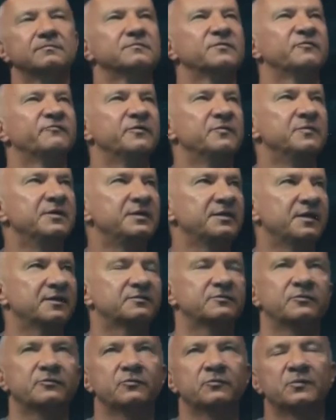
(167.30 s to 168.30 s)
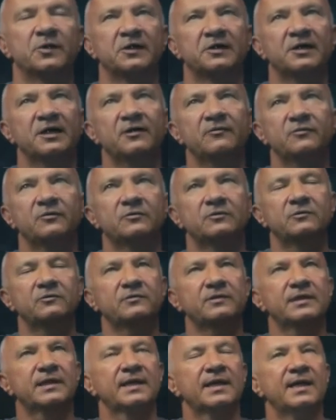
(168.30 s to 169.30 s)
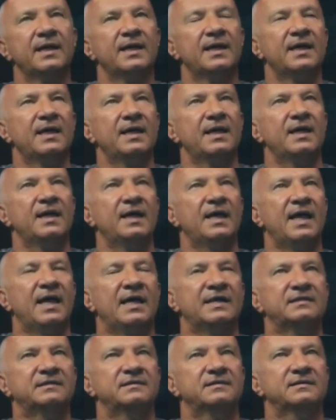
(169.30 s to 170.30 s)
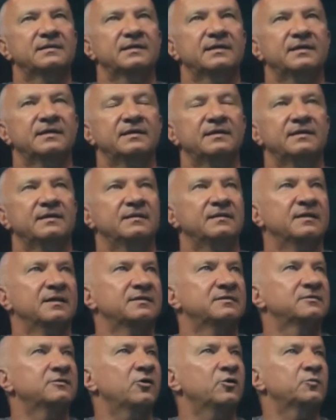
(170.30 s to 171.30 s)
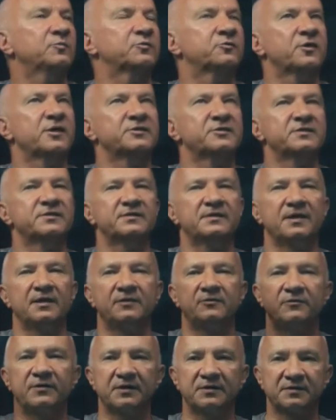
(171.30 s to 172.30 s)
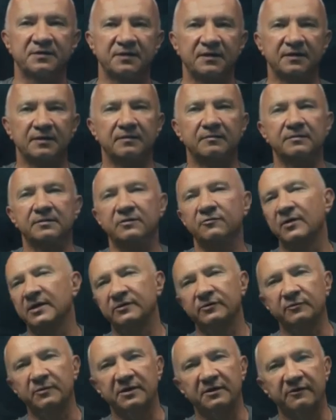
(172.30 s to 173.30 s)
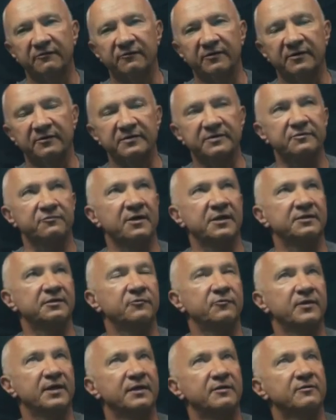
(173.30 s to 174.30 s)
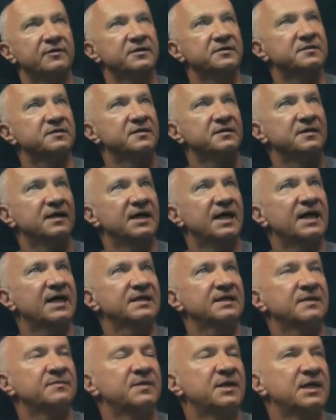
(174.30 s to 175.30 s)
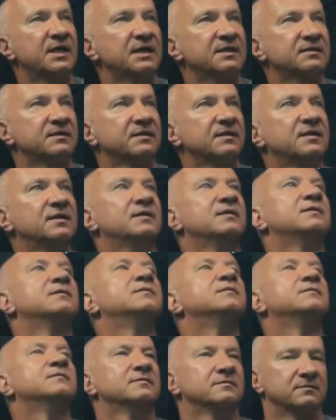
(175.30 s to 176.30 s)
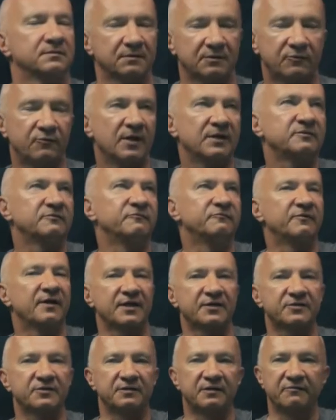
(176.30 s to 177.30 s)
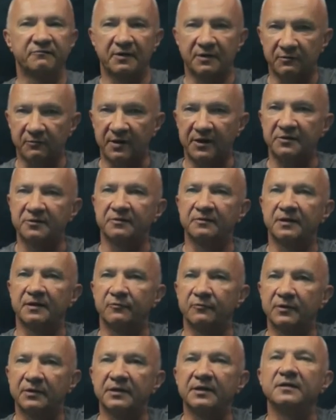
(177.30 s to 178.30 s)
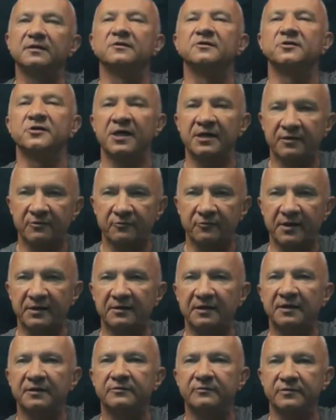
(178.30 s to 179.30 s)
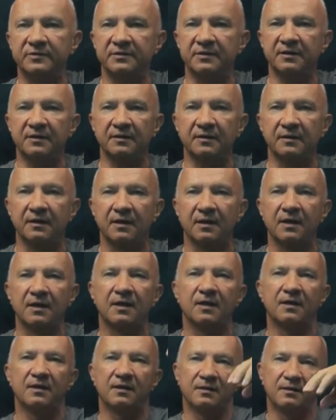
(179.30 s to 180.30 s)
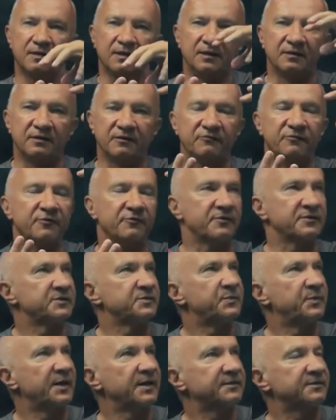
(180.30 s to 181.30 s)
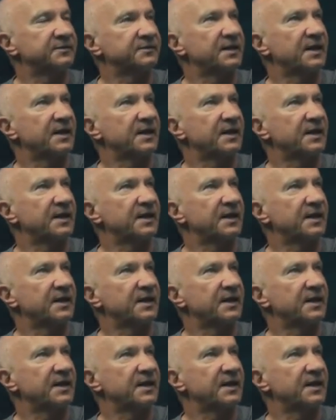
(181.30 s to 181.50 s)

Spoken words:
familiar to you by now. You look at the top register and you can see quantum interference right away. You can see the Hadamard quantum function evaluation that will generate interesting interference pattern